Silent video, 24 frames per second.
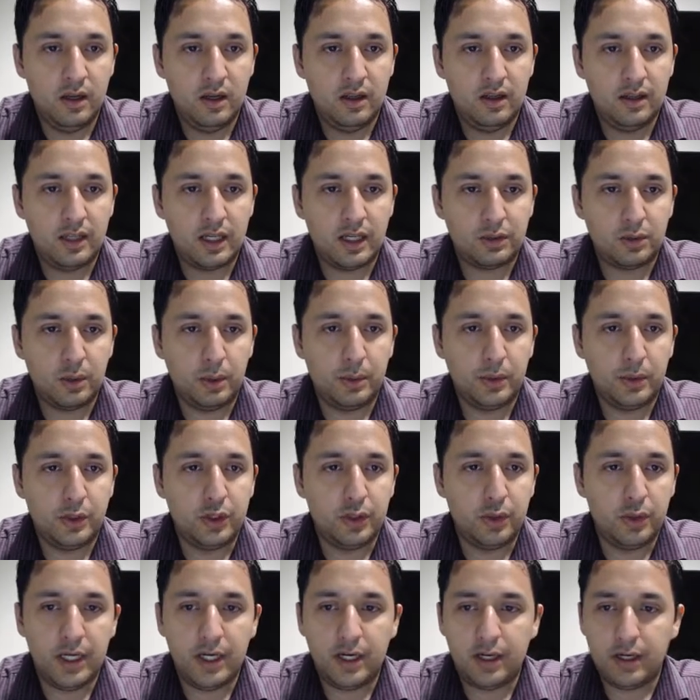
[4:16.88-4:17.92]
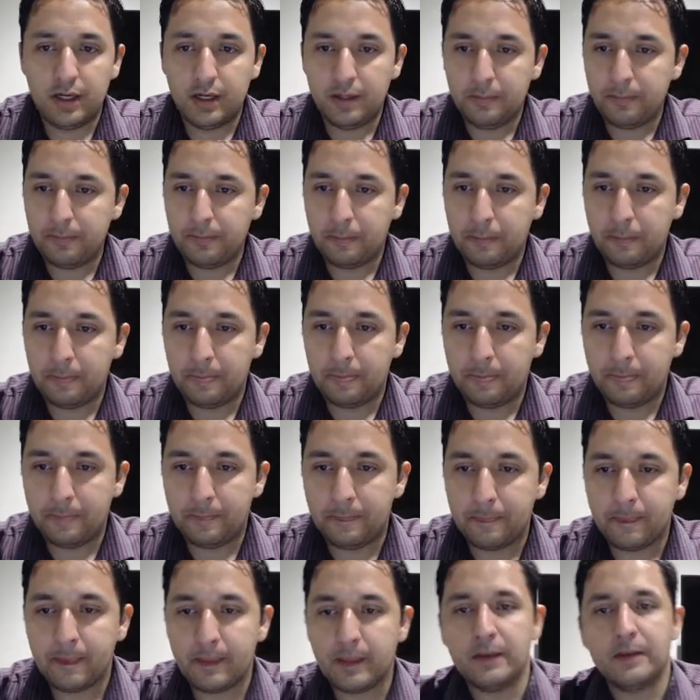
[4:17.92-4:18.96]
that's what we'll do here.
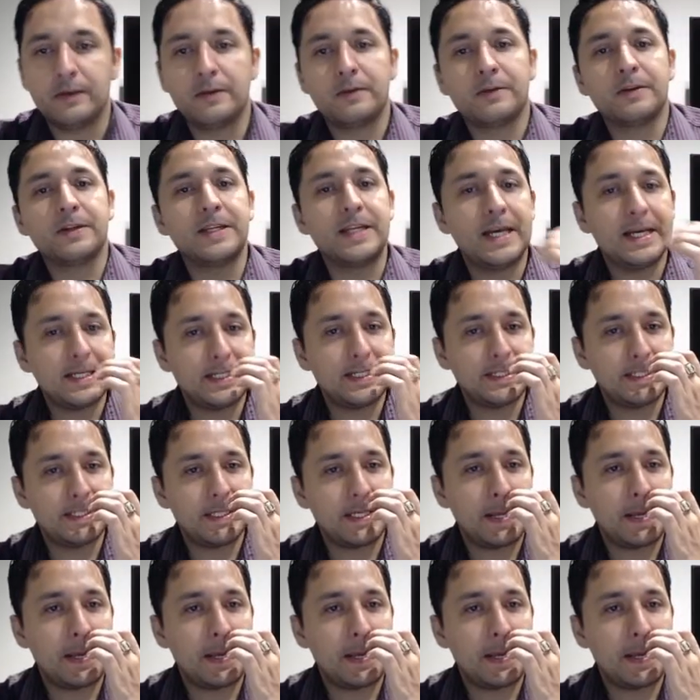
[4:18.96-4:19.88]
Go to next